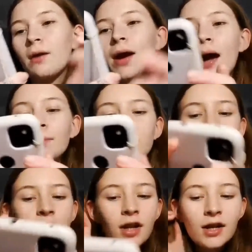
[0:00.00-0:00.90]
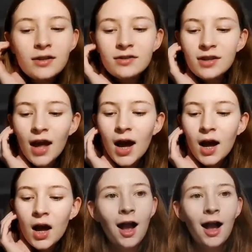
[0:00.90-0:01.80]
Okay, wait, how many times did I listen to that?
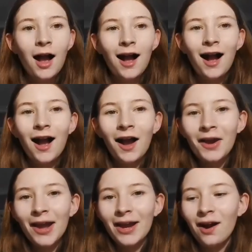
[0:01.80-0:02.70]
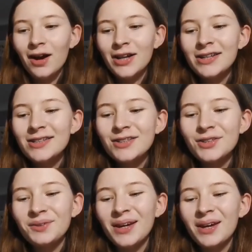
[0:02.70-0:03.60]
Okay, I
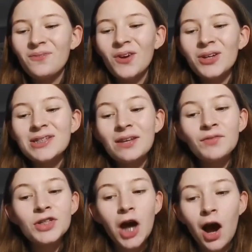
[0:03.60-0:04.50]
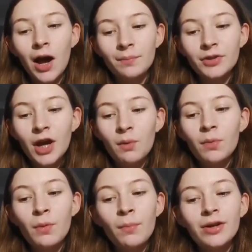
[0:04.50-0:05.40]
listened to it 37 times,
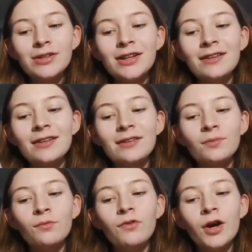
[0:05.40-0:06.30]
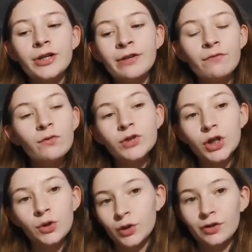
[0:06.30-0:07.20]
with the most listens on the 13th of
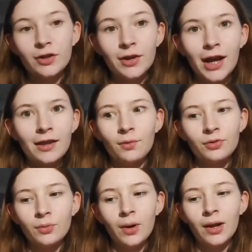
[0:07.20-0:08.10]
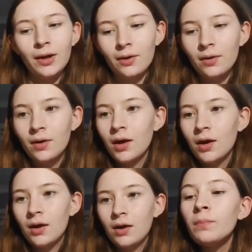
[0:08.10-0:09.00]
June, so yeah, that was a while ago.
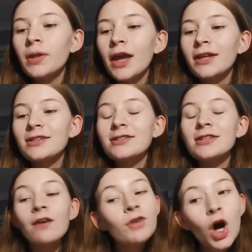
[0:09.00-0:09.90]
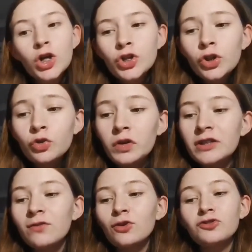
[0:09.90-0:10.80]
You played
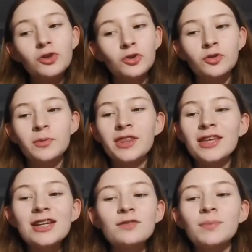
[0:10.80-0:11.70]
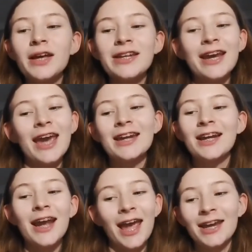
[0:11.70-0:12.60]
724 songs, but these played again
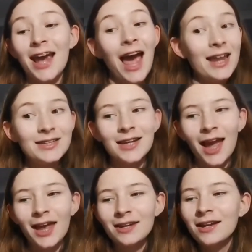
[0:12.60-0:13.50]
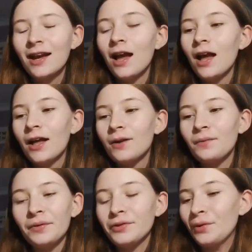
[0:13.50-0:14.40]
and again and again.
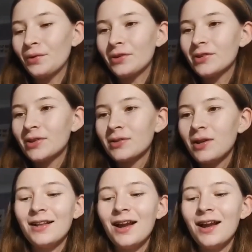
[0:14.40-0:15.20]
What songs?